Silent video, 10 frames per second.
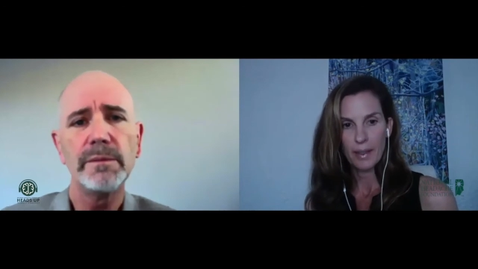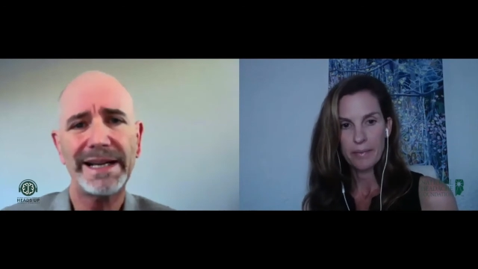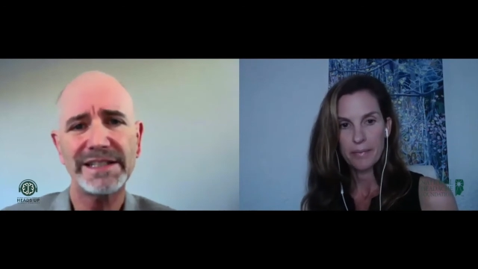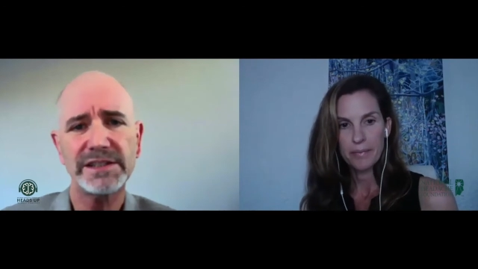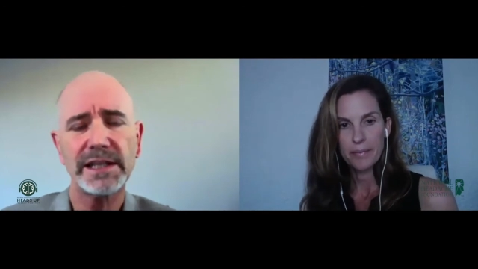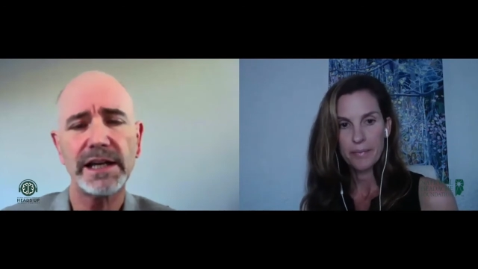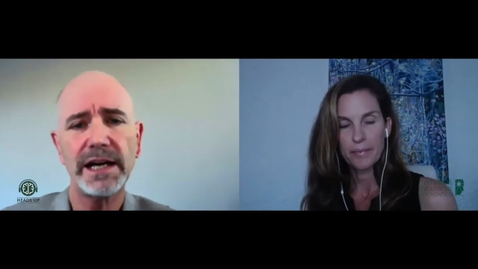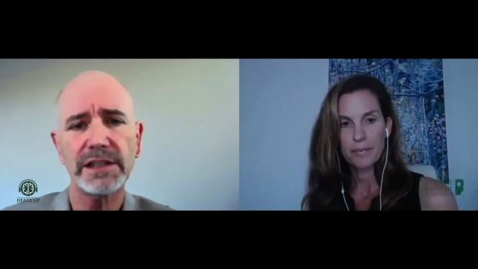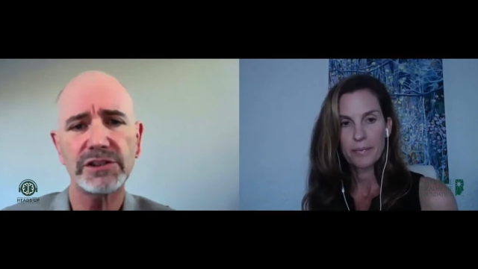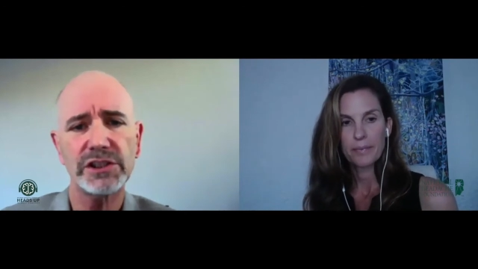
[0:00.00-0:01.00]
Speaker 1: pain
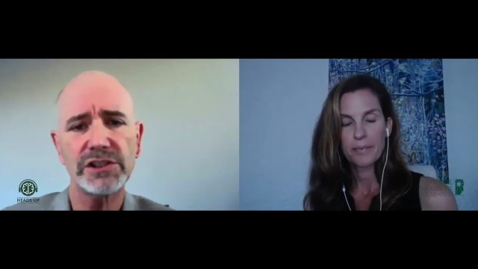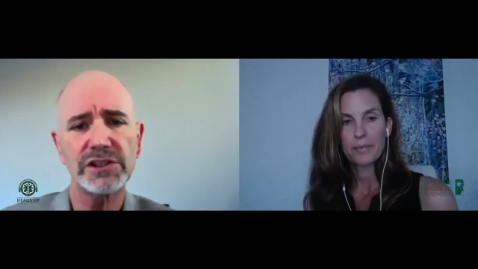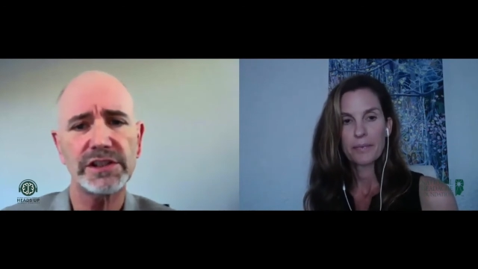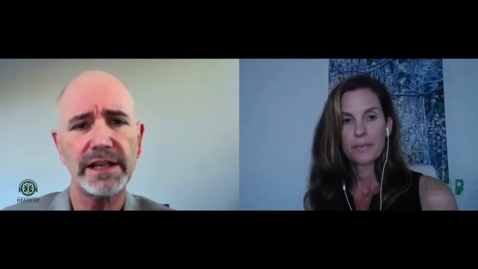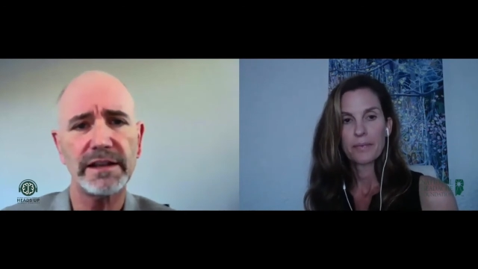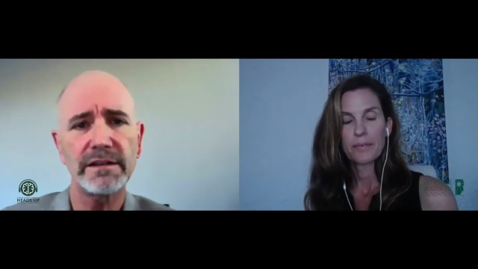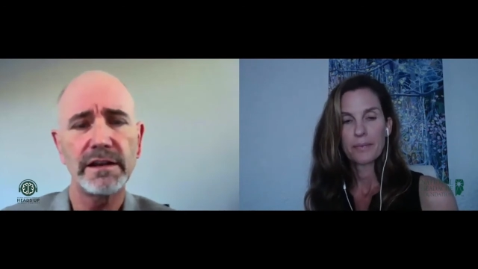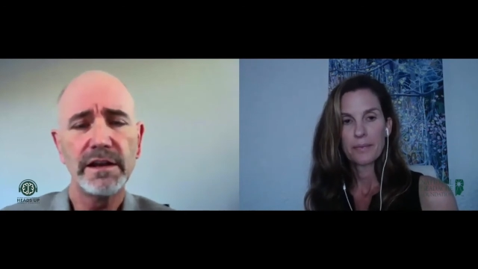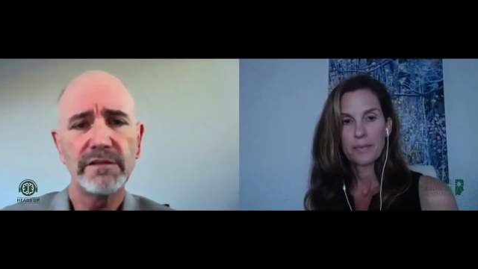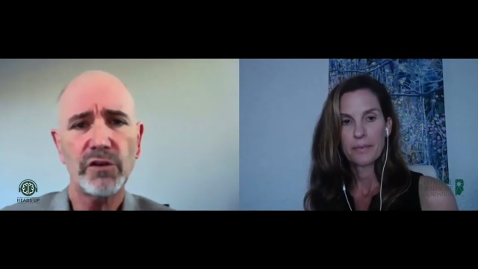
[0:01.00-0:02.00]
psychologists, and
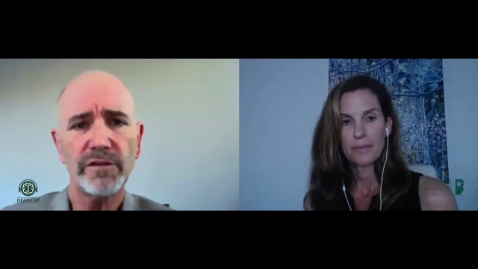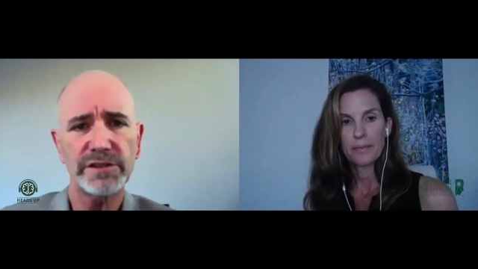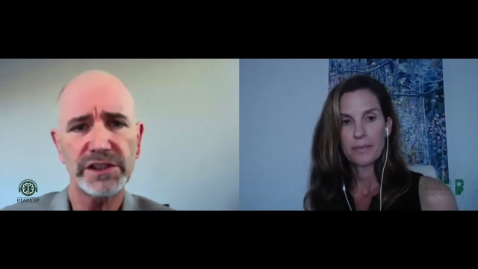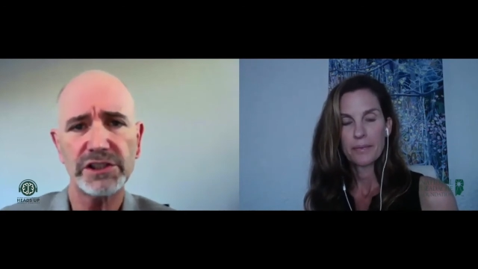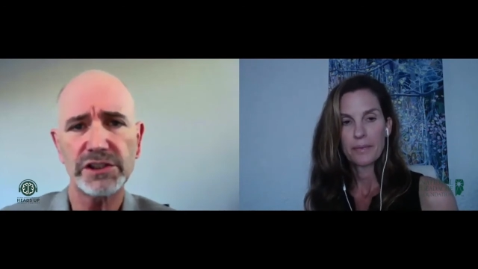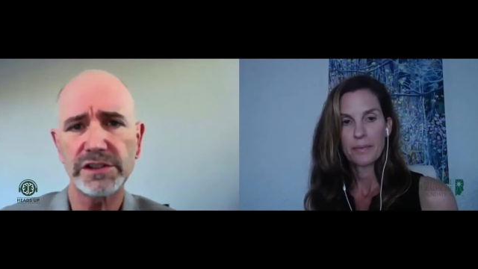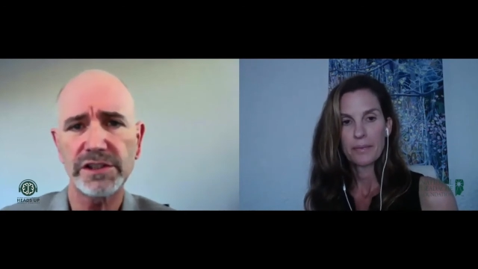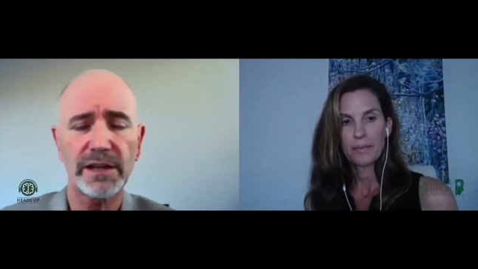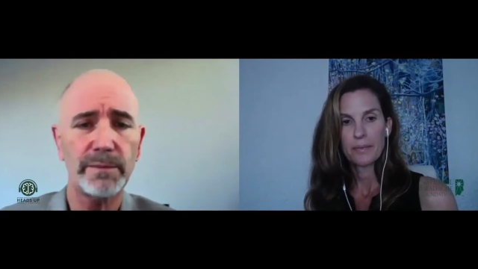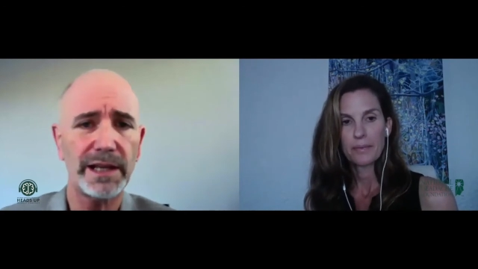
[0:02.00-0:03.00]
for physicians, it
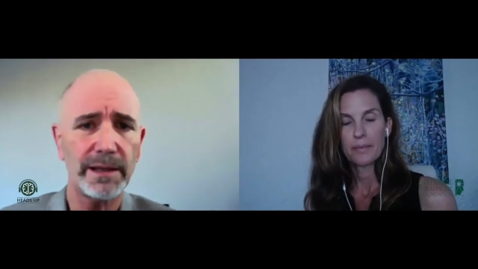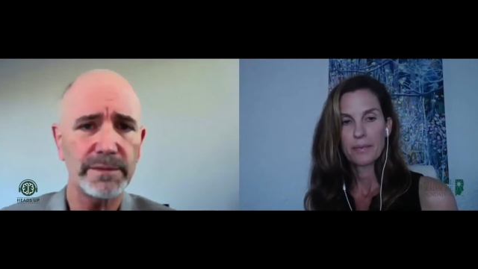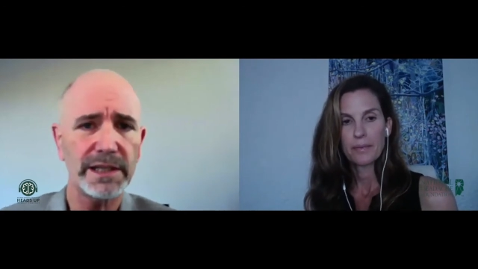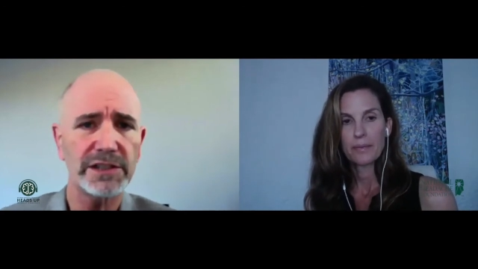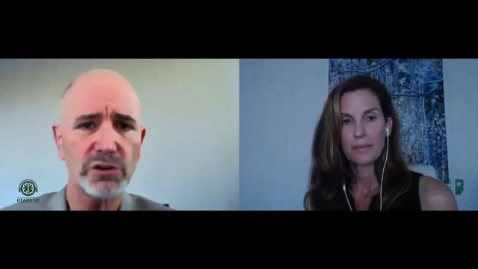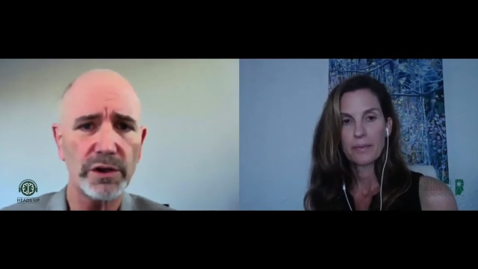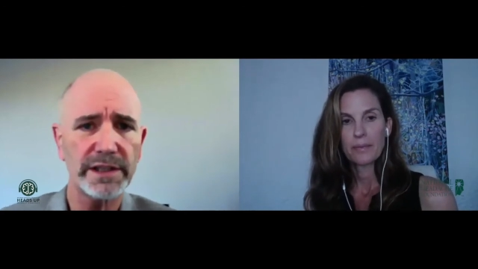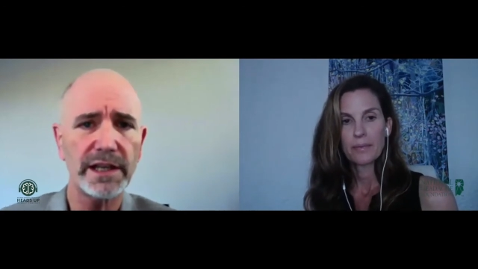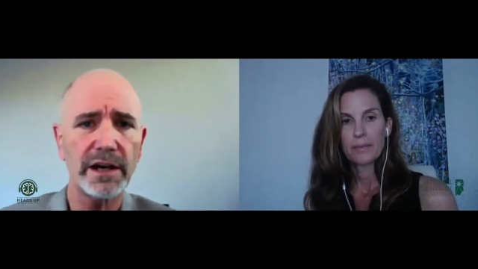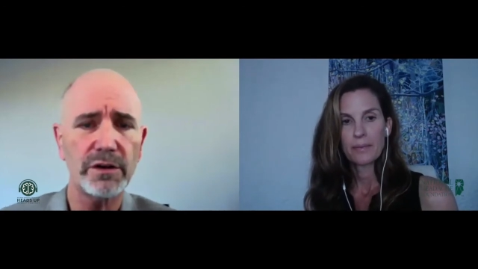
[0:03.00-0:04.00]
can be MDs or
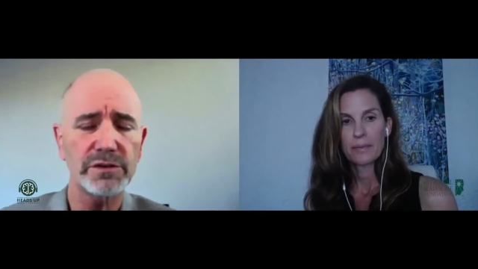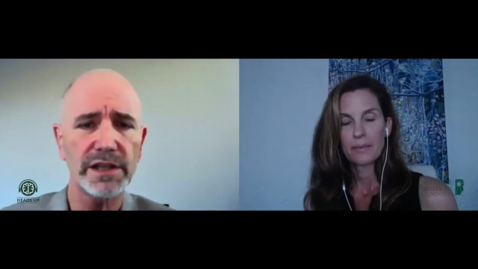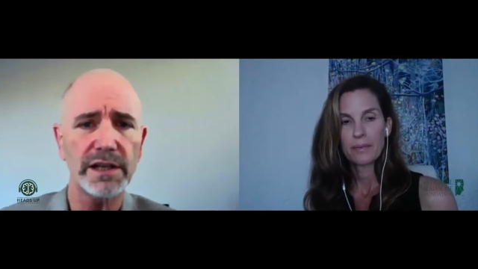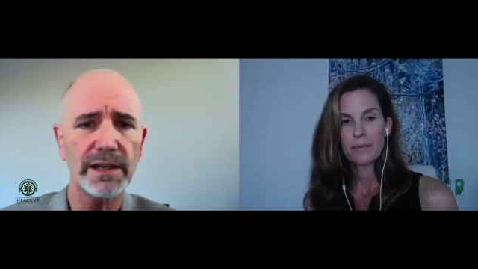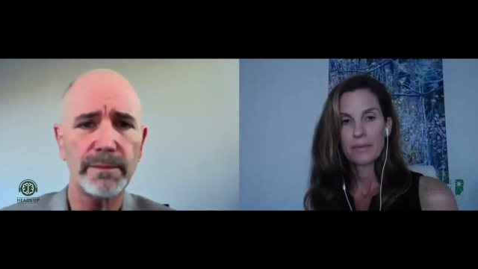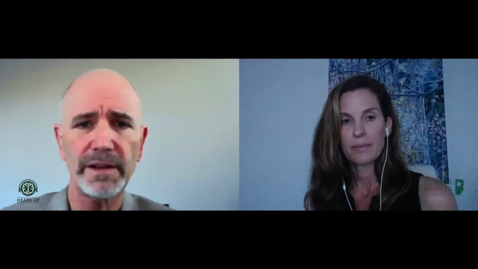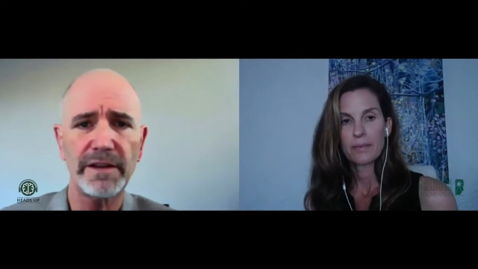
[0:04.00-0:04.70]
DOs, and it can be